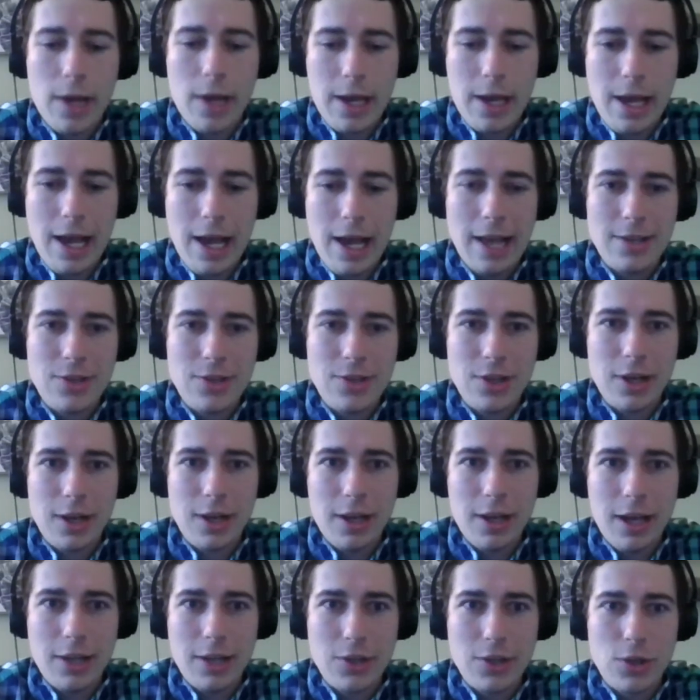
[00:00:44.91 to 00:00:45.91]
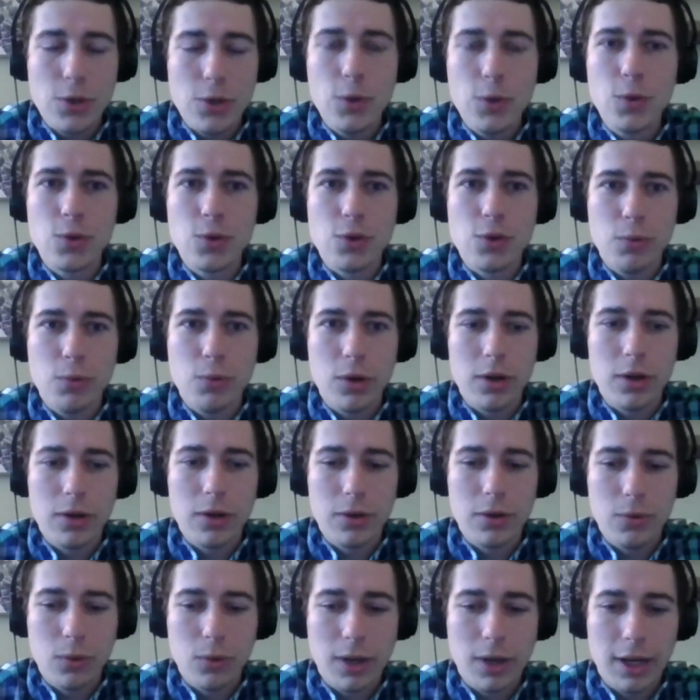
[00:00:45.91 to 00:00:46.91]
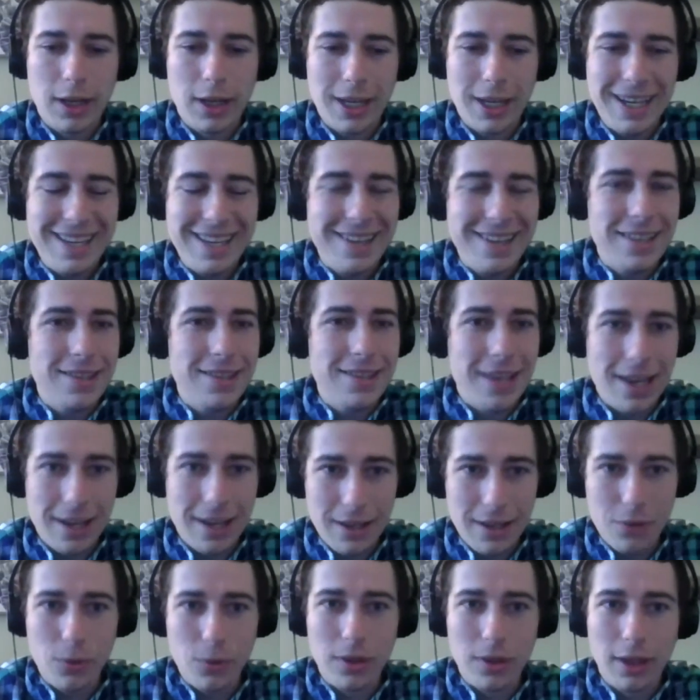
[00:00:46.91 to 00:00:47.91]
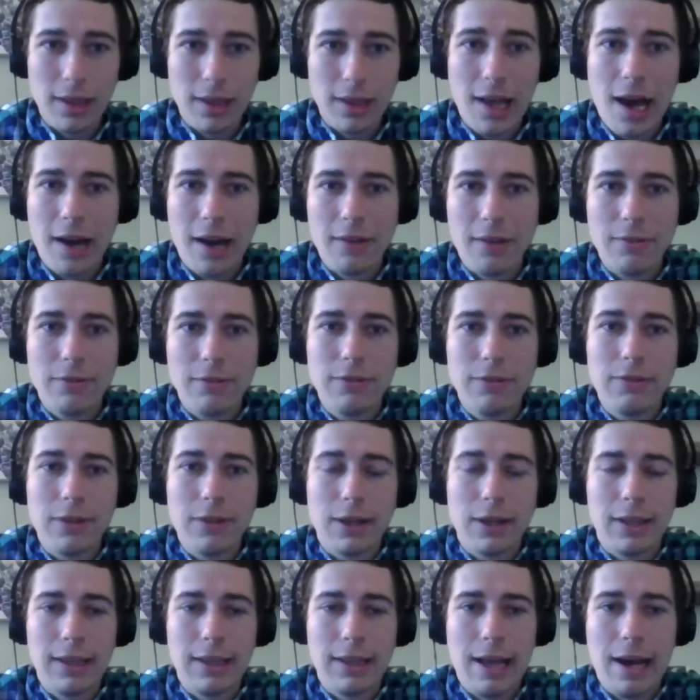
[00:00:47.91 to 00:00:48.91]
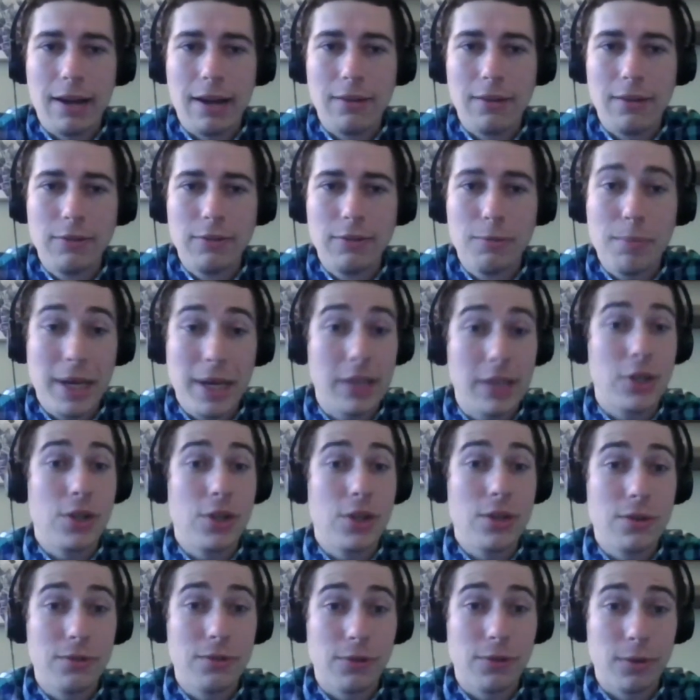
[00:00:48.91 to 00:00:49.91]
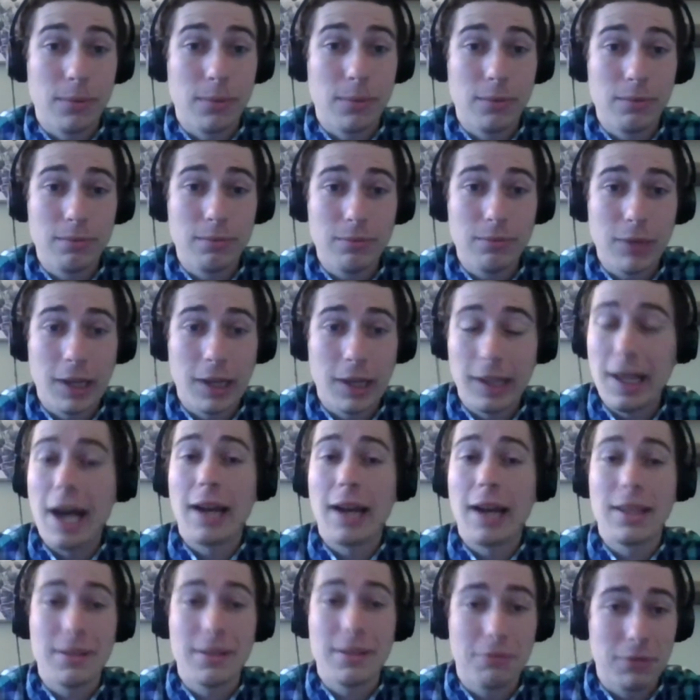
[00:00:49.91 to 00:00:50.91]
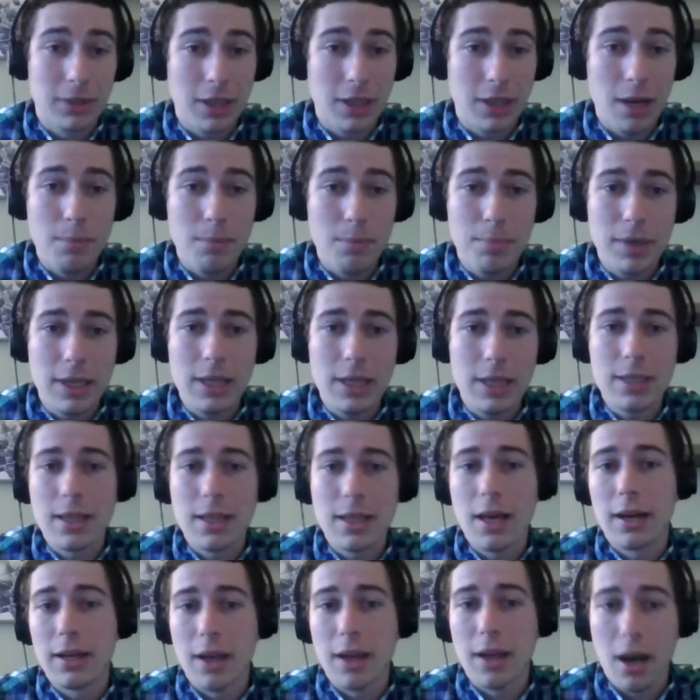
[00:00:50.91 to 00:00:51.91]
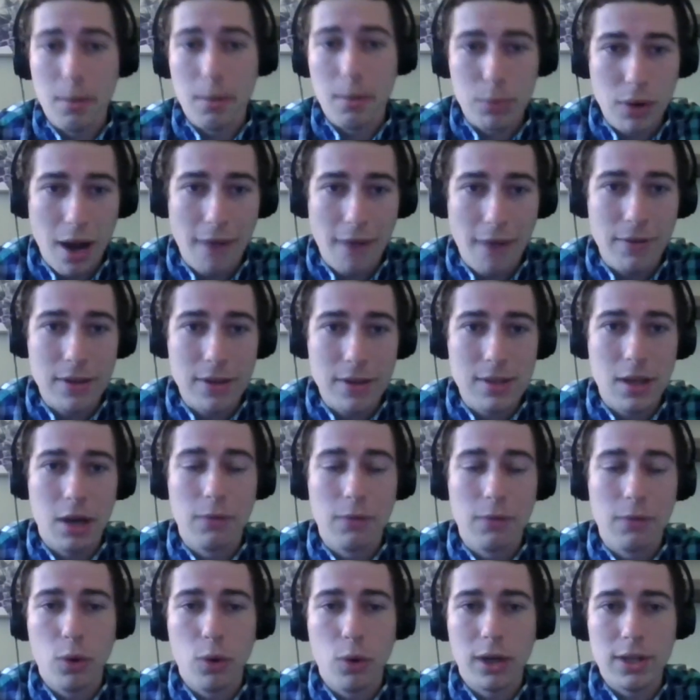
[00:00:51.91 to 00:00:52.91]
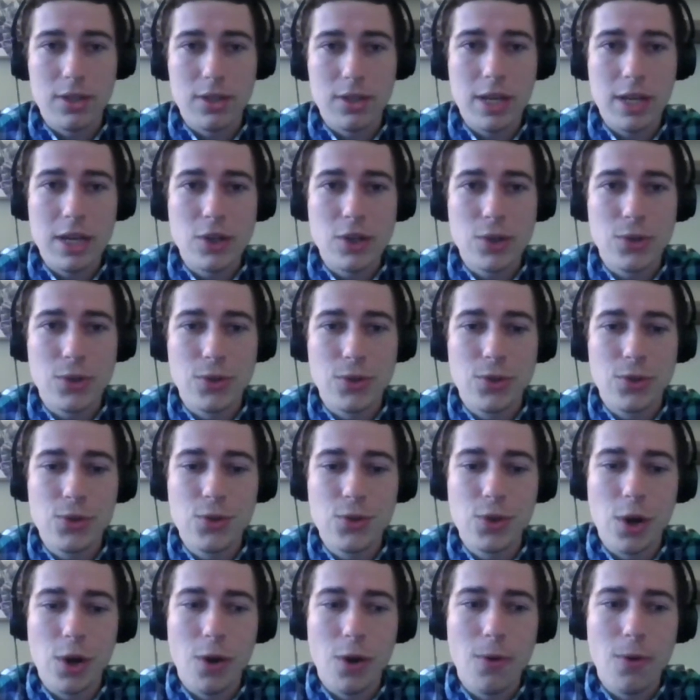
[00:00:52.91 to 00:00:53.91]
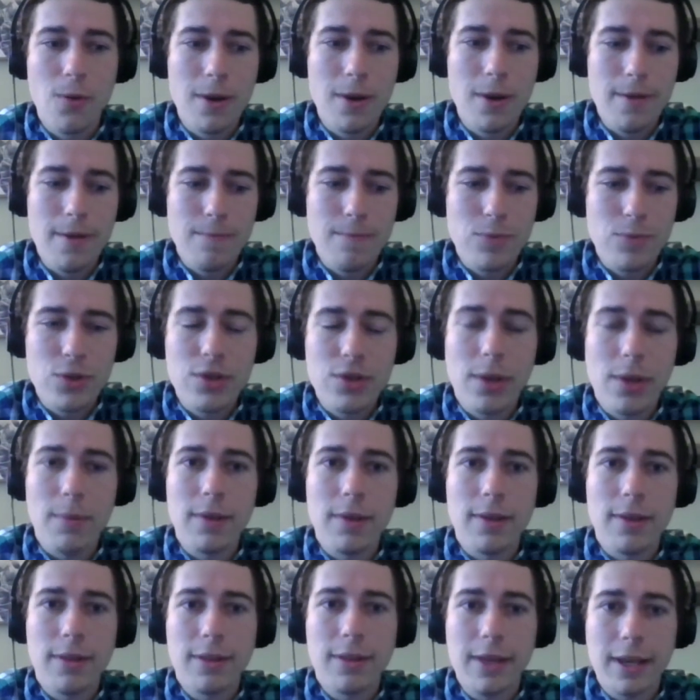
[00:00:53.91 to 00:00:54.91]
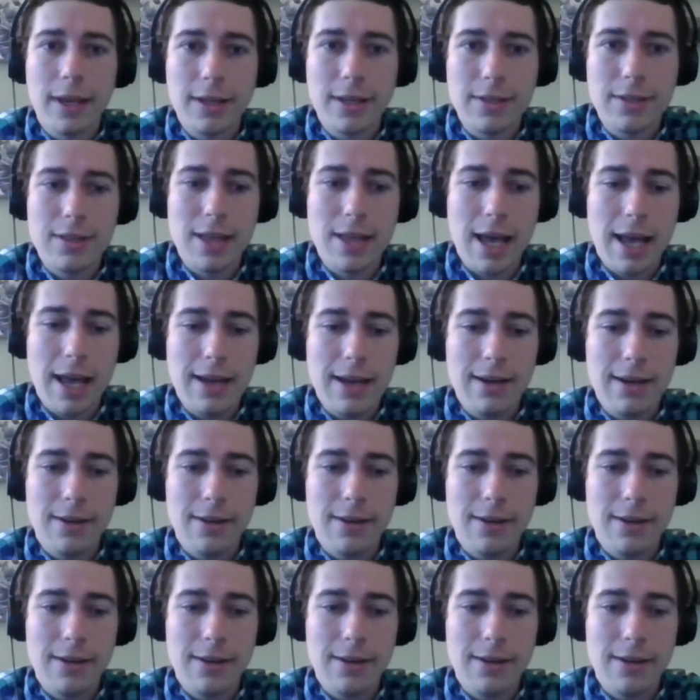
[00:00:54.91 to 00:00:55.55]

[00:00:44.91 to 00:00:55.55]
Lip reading: as a newsroom, we're getting inundated with a lot of pitches from a lot of different companies, a lot of nonprofits, a lot of organizations. So some of the things that,